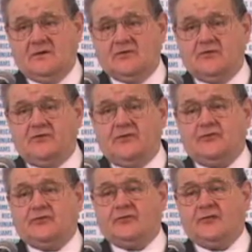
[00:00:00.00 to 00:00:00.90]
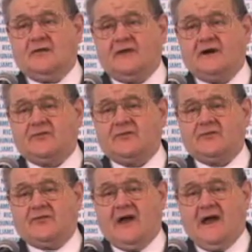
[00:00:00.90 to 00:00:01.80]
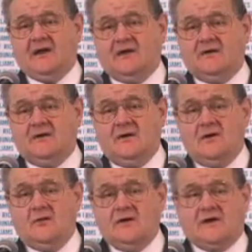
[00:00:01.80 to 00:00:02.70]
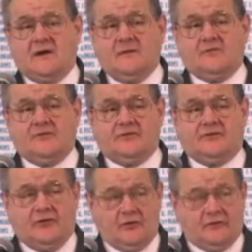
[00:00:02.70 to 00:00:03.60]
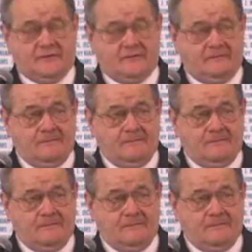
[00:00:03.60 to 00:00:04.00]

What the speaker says: in the future of our society when it comes to children.